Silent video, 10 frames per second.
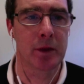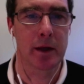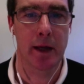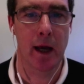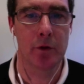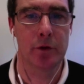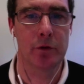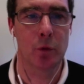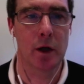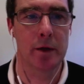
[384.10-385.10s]
Count
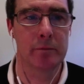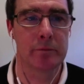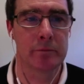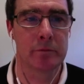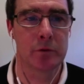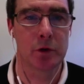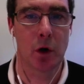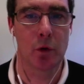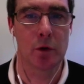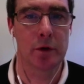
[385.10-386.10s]
is 1,
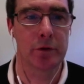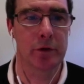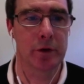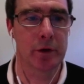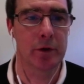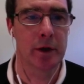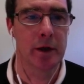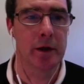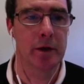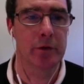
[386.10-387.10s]
total is 0.
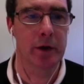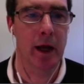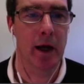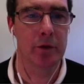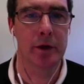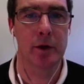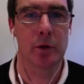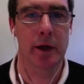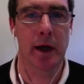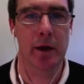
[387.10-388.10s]
Is count
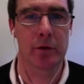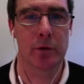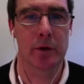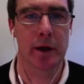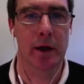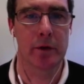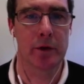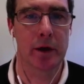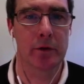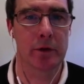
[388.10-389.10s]
equal to x? Well, count and
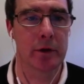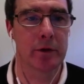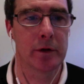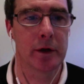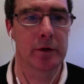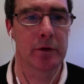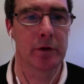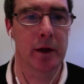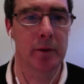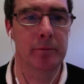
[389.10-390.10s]
x, no, they're not the
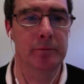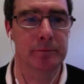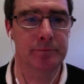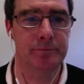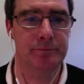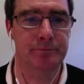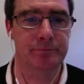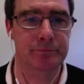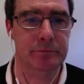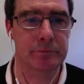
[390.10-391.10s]
same.
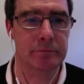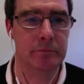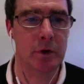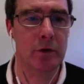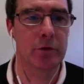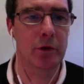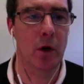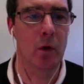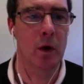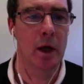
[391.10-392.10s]

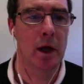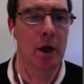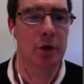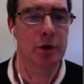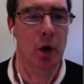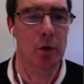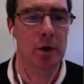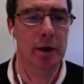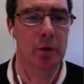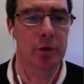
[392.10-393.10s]
So
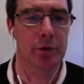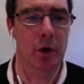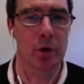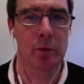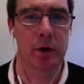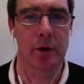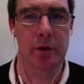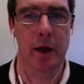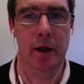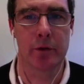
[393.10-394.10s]
total equals total plus
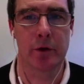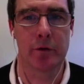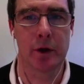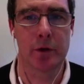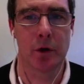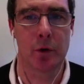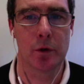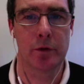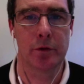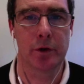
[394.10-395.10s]
count. So I've got
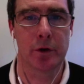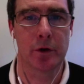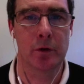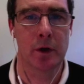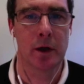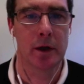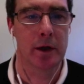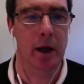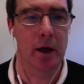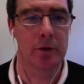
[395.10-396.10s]
total is 0,
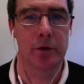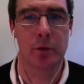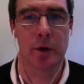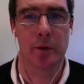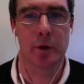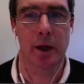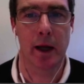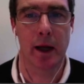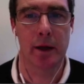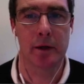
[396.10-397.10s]
count is 1. I'm going to
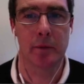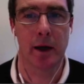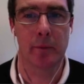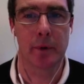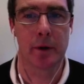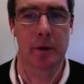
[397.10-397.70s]
add them up,